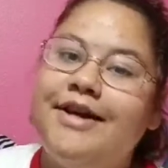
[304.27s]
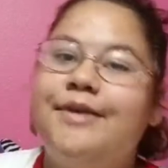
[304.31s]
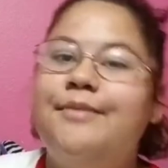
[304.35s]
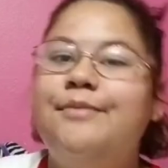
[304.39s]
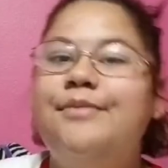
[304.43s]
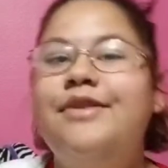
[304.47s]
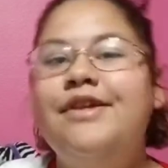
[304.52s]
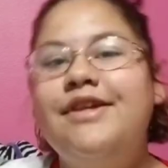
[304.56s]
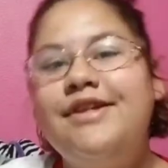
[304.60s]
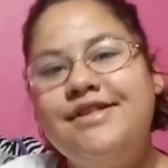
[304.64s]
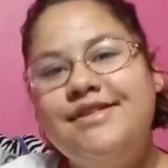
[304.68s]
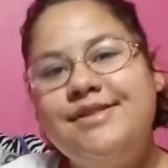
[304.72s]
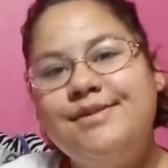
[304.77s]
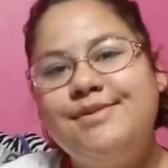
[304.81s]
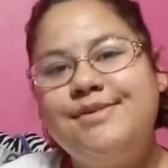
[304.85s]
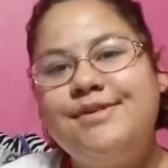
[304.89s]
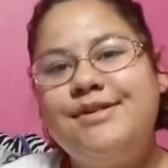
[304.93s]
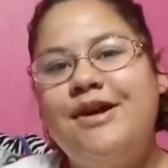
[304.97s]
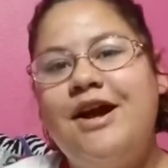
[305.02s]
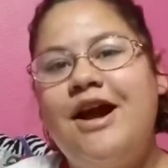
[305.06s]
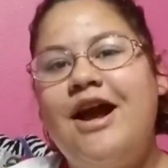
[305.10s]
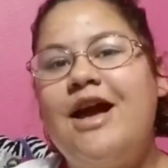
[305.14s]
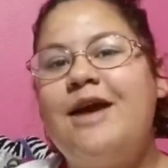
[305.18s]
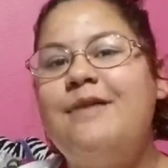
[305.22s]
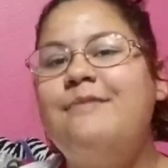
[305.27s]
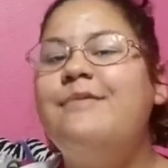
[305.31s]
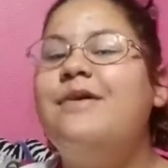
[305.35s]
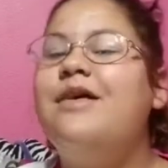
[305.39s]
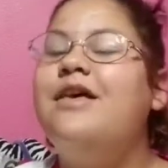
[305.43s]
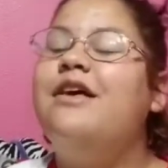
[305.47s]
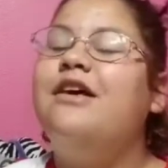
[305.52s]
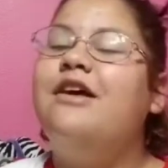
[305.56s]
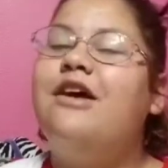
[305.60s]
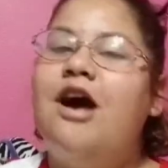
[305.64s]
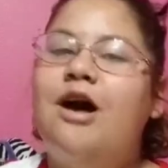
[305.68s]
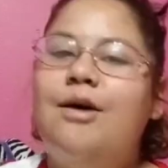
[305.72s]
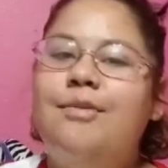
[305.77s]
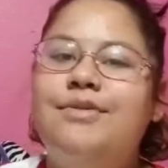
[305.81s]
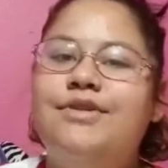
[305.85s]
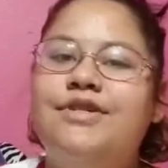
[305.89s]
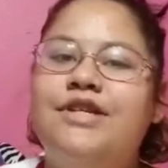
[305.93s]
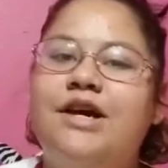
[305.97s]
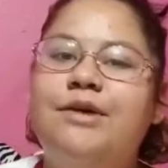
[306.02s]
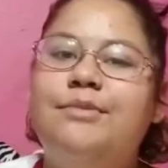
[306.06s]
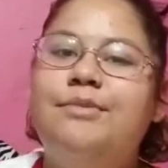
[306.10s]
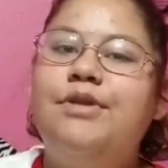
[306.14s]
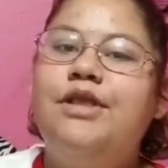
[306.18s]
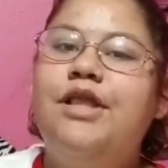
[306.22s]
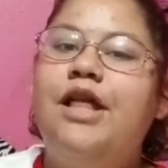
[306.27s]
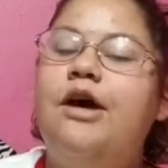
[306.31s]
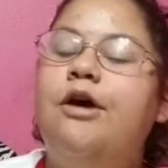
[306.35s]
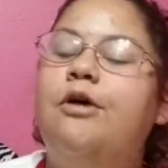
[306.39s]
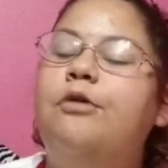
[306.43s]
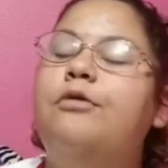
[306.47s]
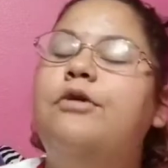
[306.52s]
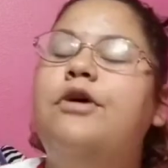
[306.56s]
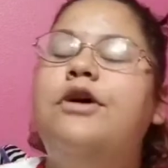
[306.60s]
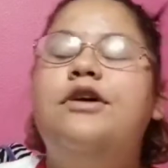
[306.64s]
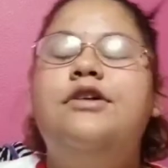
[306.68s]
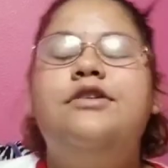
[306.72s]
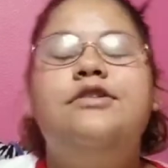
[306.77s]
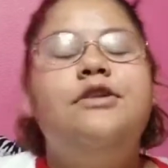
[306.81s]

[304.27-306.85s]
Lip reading: And please subscribe, comment down below.